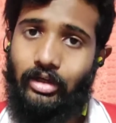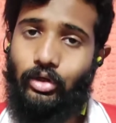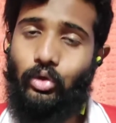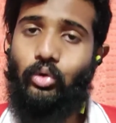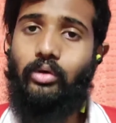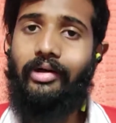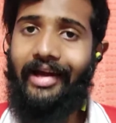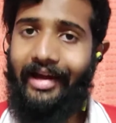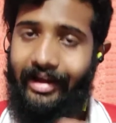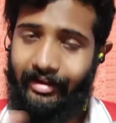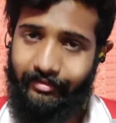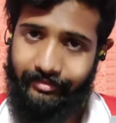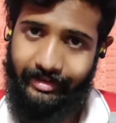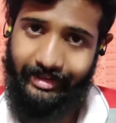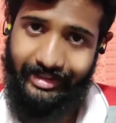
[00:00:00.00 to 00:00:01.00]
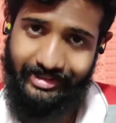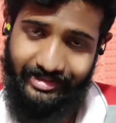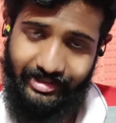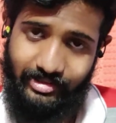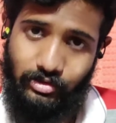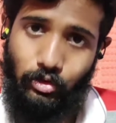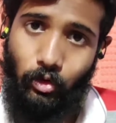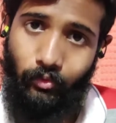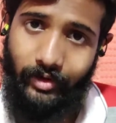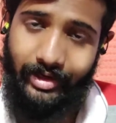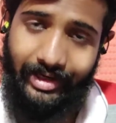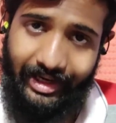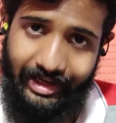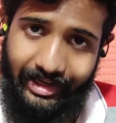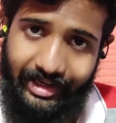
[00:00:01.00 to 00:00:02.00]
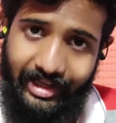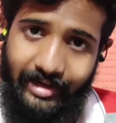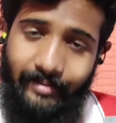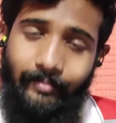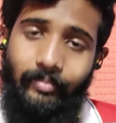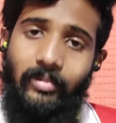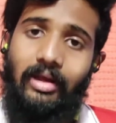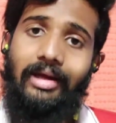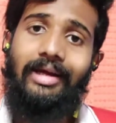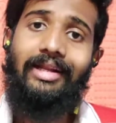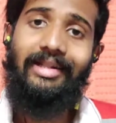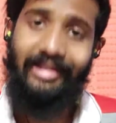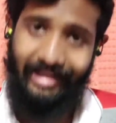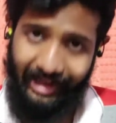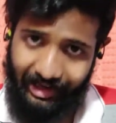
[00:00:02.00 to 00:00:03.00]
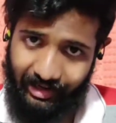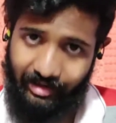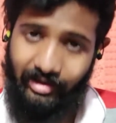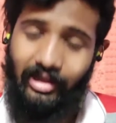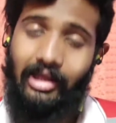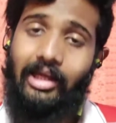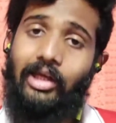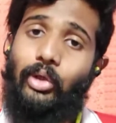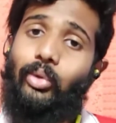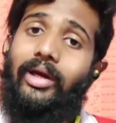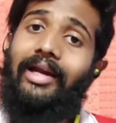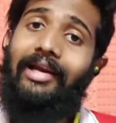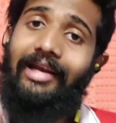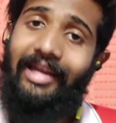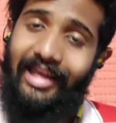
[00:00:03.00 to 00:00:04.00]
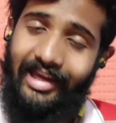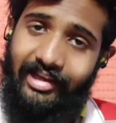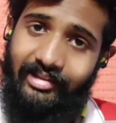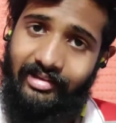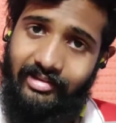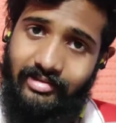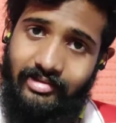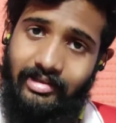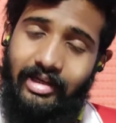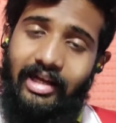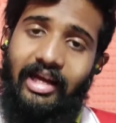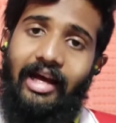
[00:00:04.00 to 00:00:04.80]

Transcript: don't have the disease COVID-19, then you can take this.